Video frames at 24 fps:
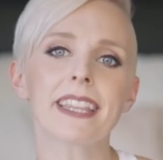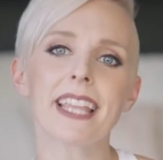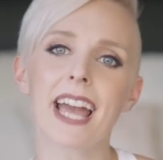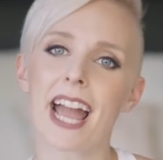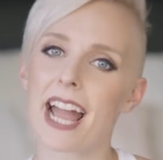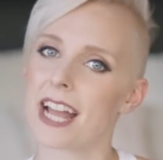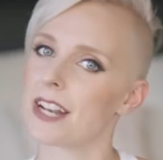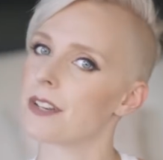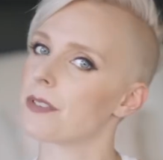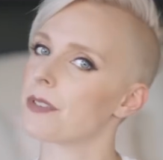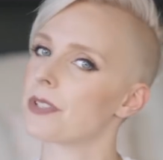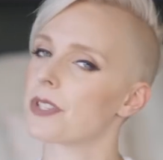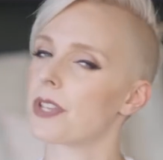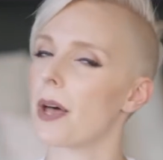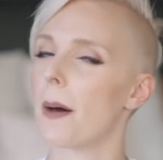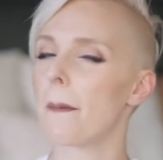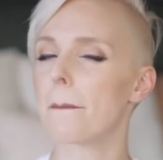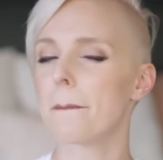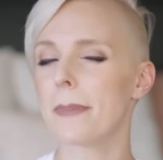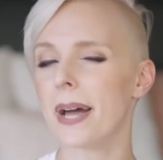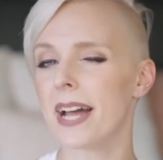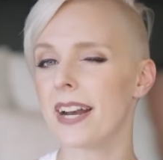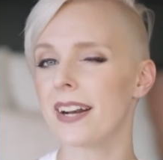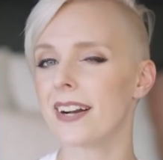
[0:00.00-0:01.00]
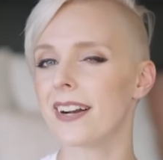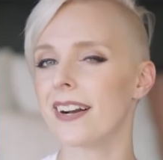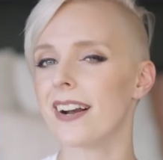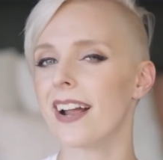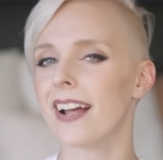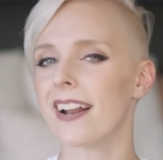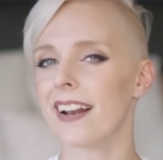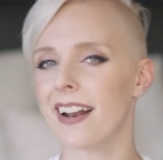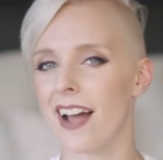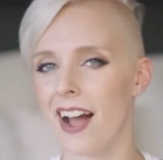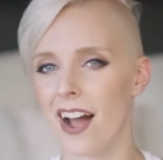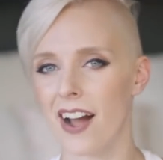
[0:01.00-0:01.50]
the end result better
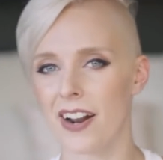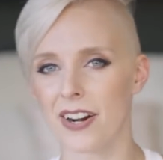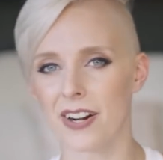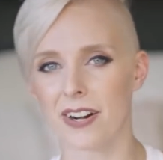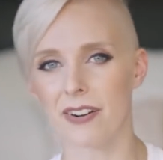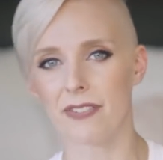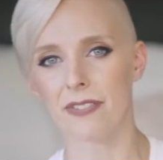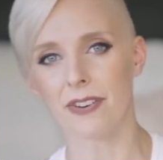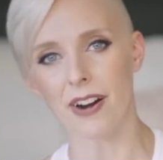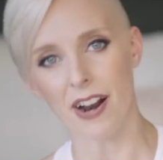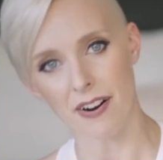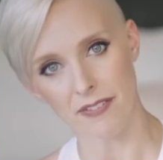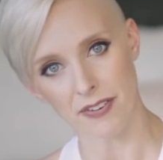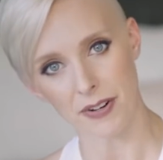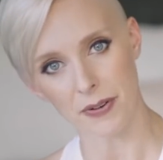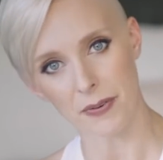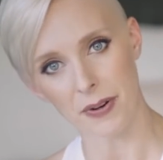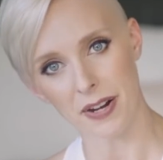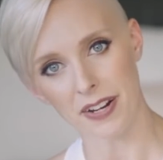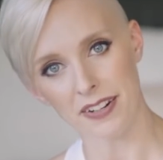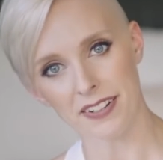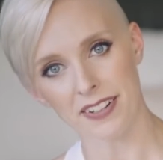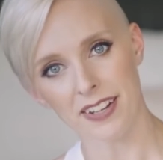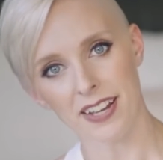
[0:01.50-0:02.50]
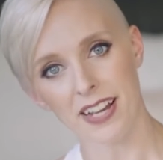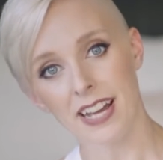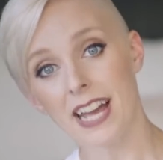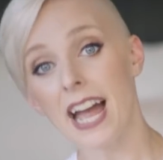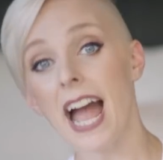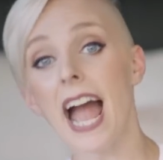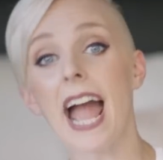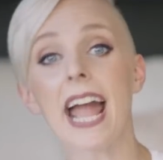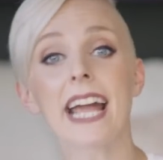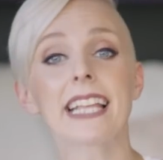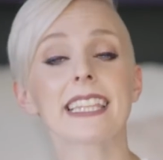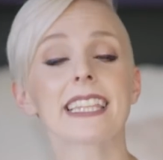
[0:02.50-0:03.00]
and hotter for everyone.
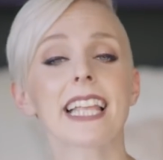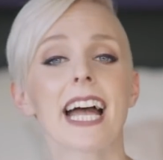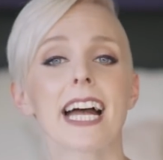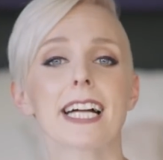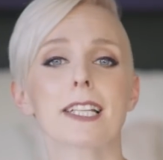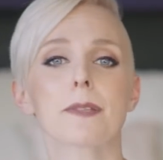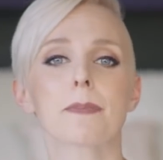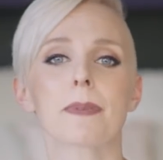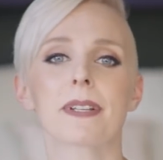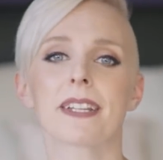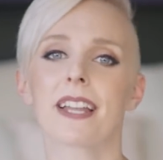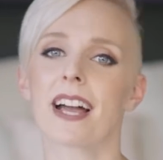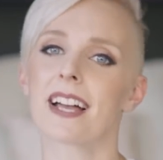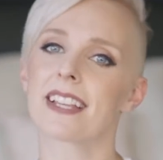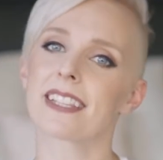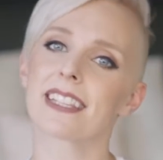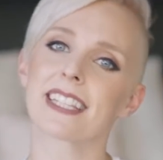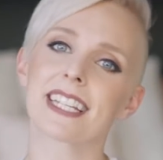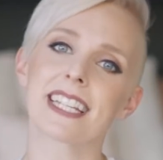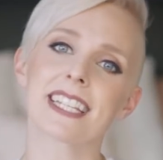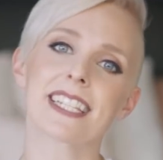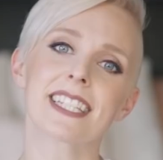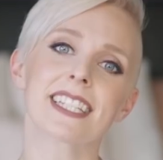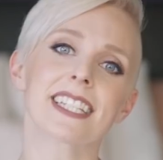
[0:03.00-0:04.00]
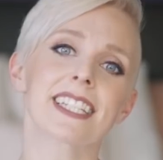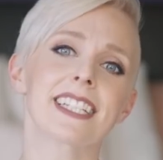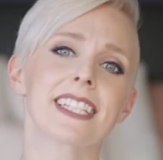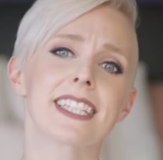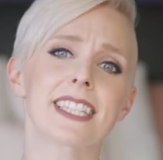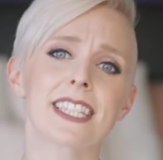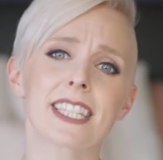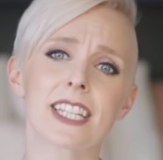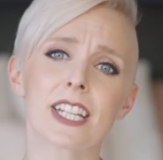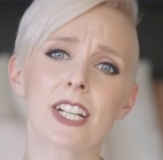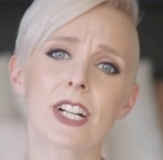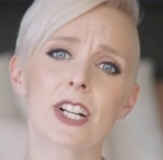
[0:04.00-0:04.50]
And last but not least,
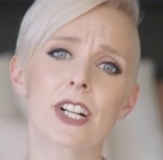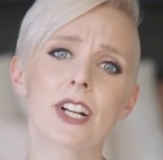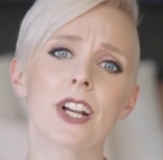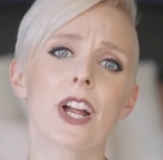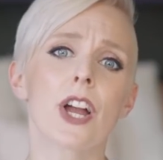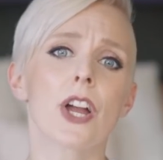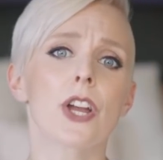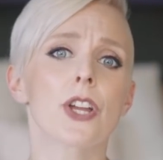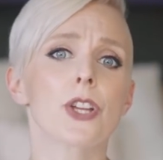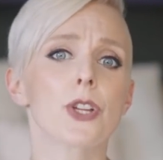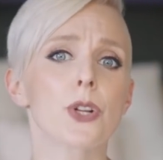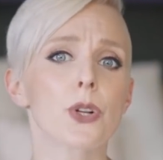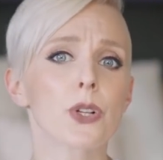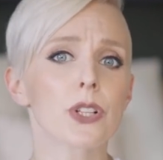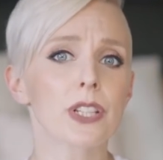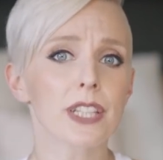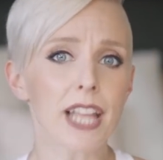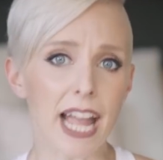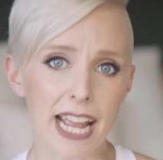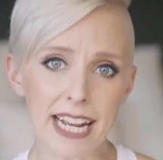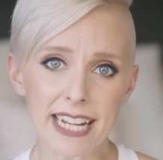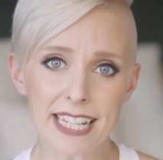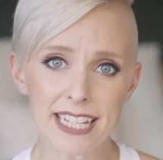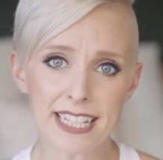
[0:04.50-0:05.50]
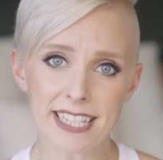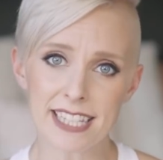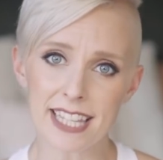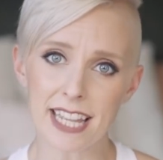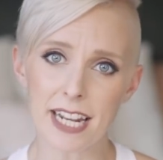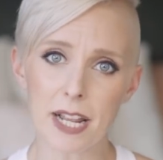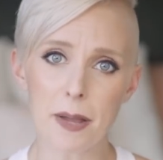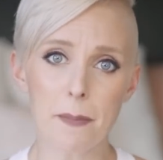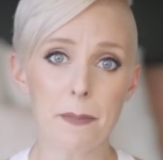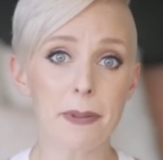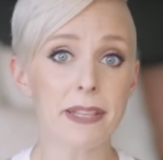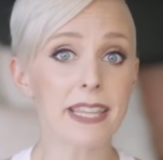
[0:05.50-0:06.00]
consider your lighting
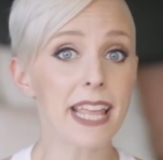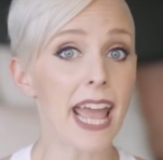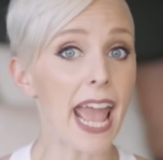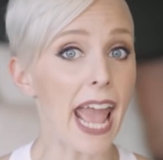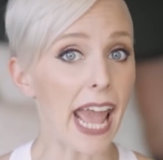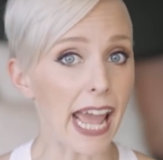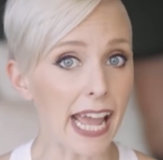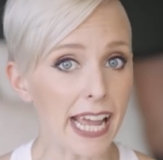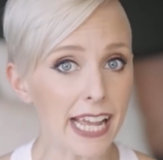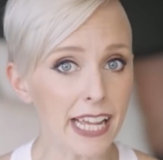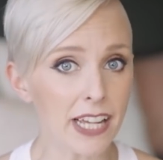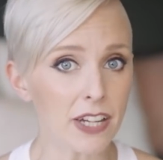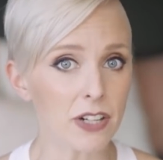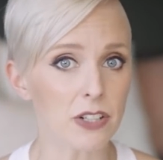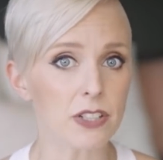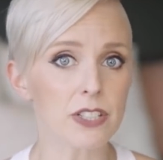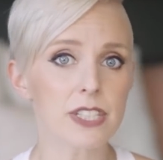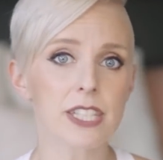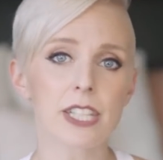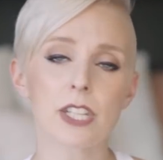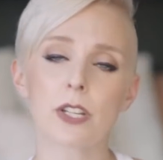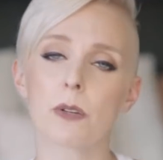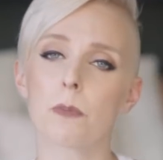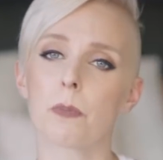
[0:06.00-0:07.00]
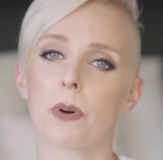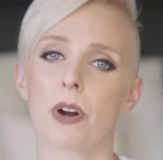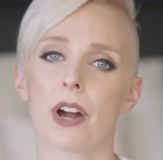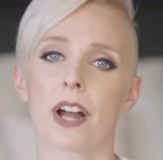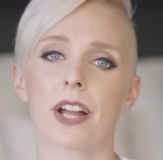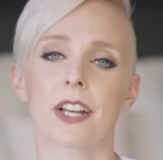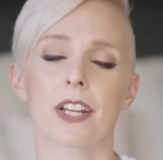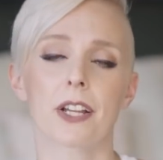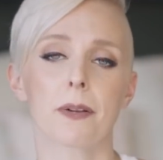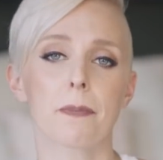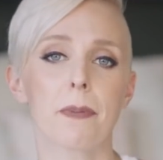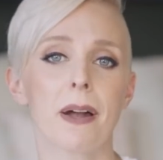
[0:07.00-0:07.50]
setup and the angles that you put
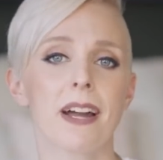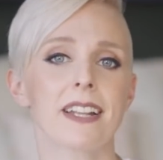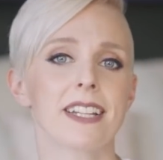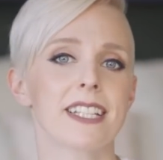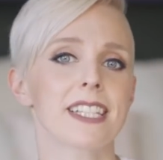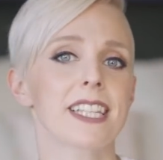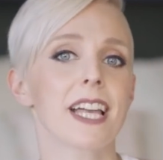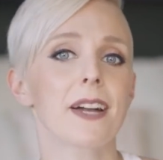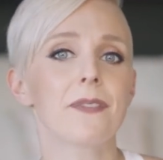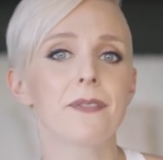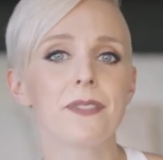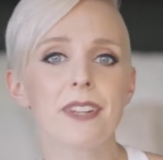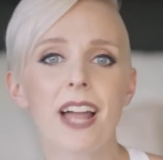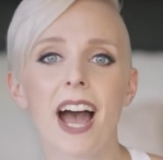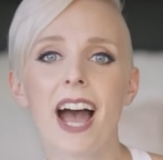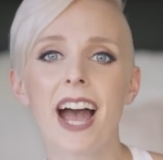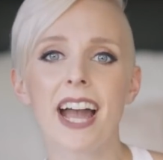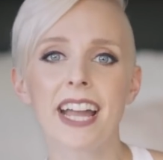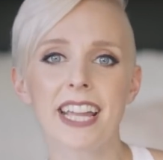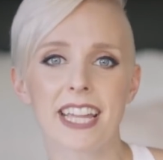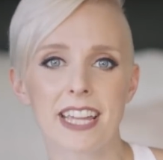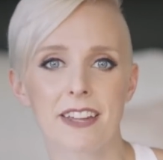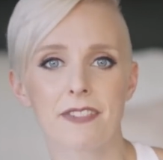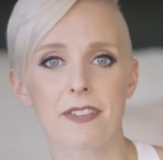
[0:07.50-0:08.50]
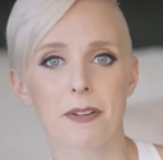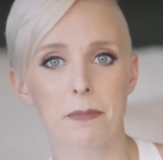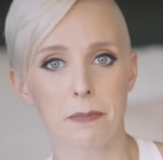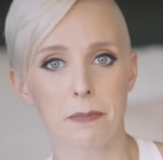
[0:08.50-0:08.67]
on your bodies. I'm not even